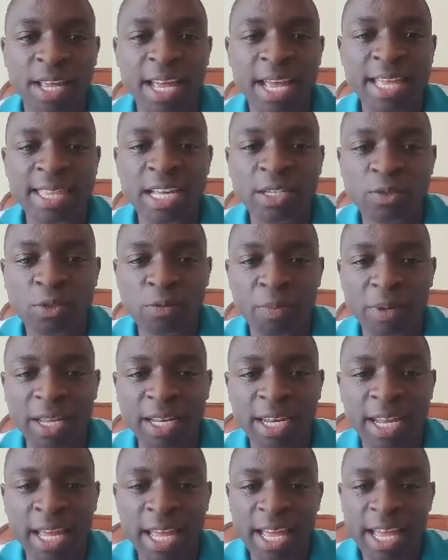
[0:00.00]
That would
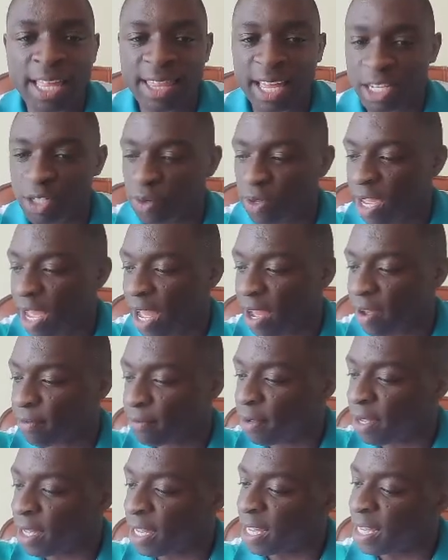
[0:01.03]
mean that we have
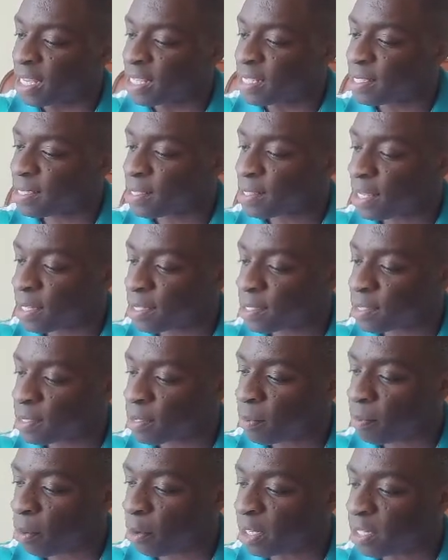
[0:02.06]

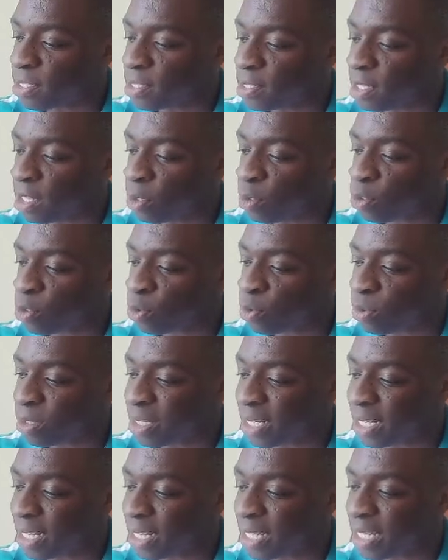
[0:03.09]

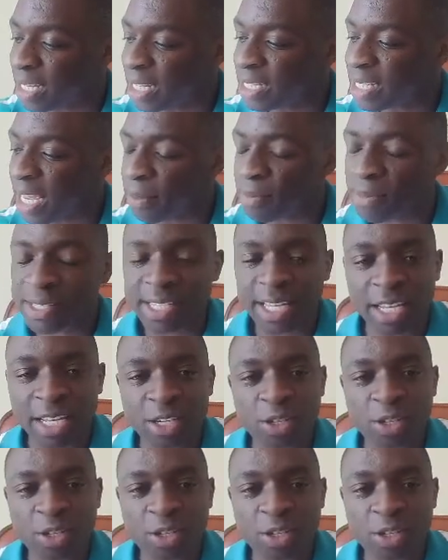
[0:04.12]
6.023 times 10 to